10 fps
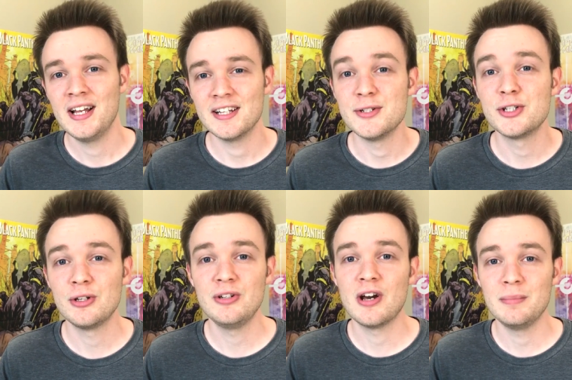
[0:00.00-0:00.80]
and
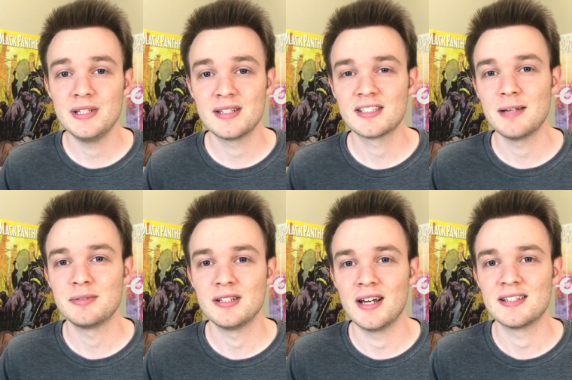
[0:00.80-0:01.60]
should not be
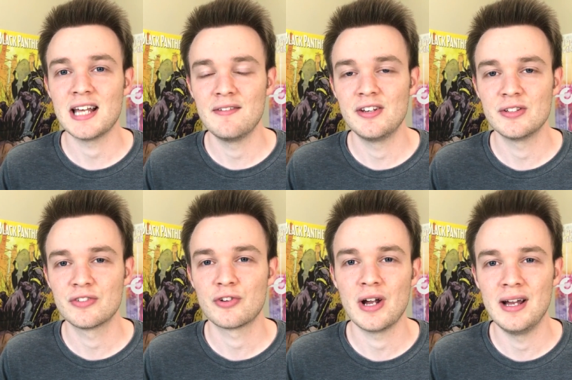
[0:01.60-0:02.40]
accepted as evidence
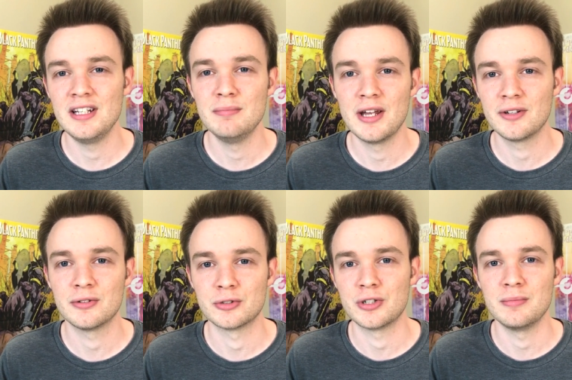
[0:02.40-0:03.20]
for any
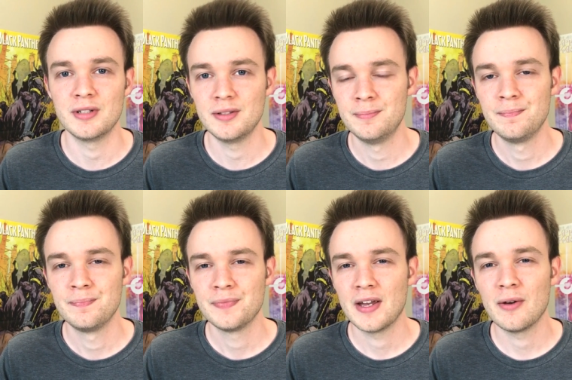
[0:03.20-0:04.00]
medical treatment.
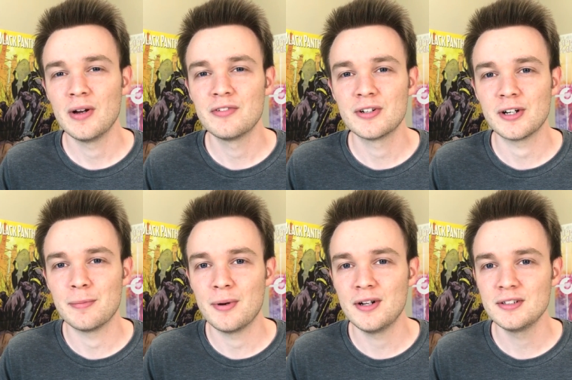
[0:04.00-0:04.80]
However,
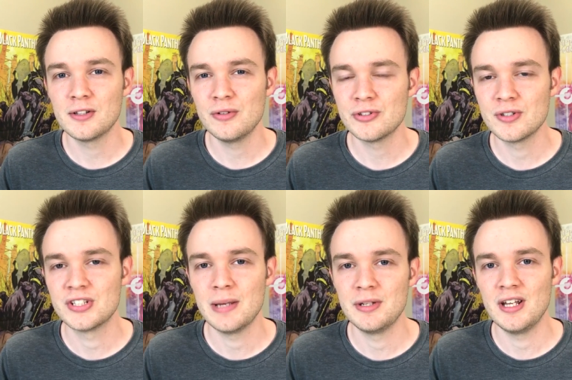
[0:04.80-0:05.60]
upon closer
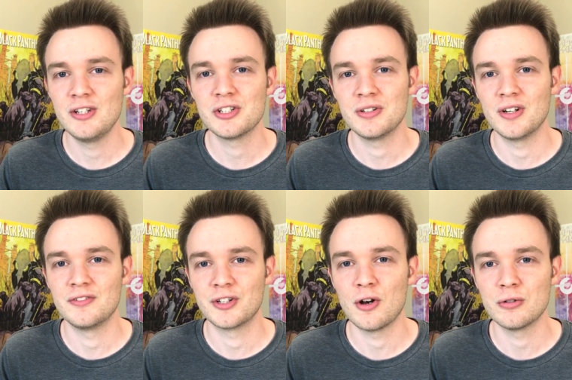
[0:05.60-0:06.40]
examination of
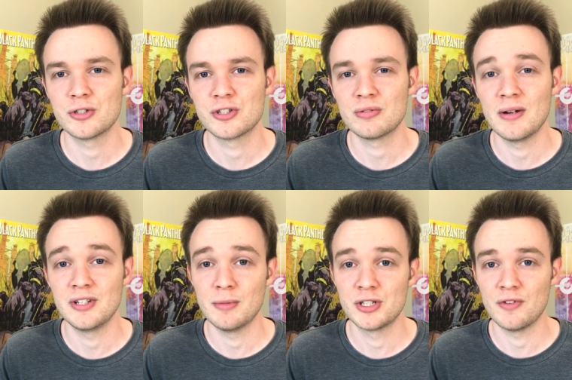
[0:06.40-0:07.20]
the culture
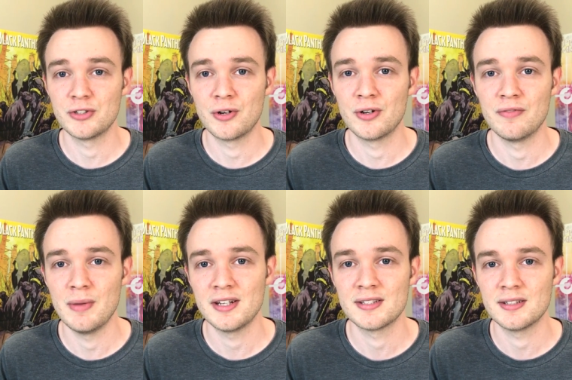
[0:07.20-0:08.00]
surrounding much of alternative
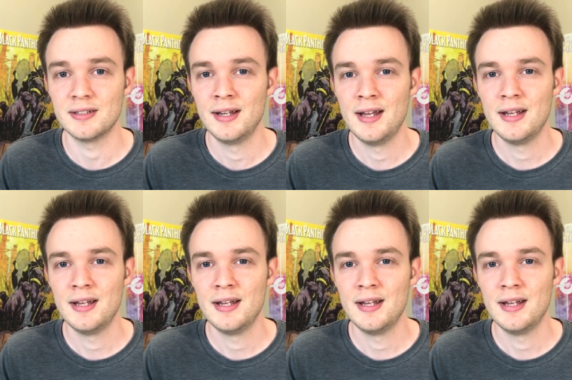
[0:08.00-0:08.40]
medicine,